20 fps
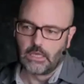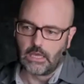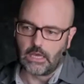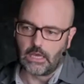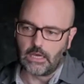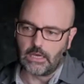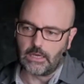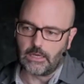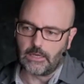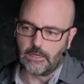
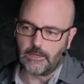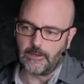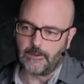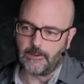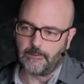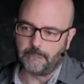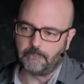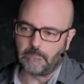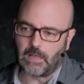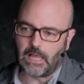
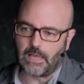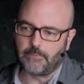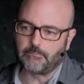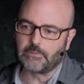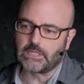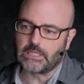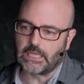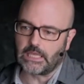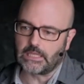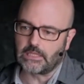I'm
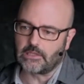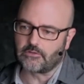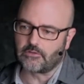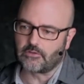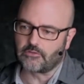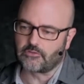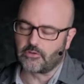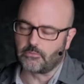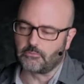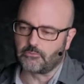going to get into
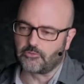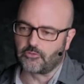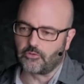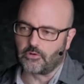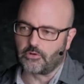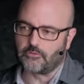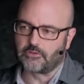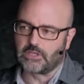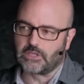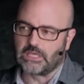some
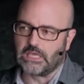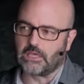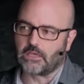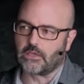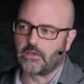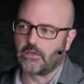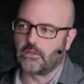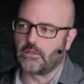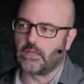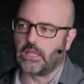sort of
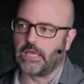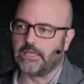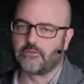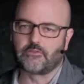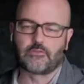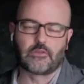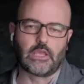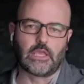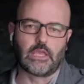kick lights